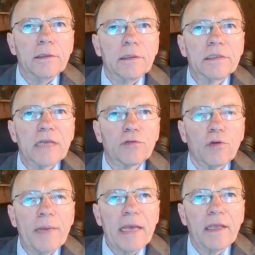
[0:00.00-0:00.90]
The central
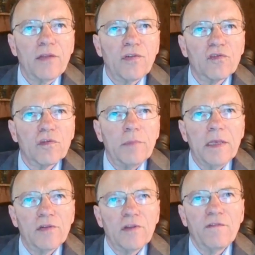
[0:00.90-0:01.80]
banking system
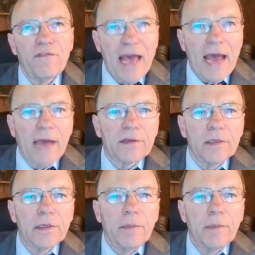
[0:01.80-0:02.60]
is, in fact,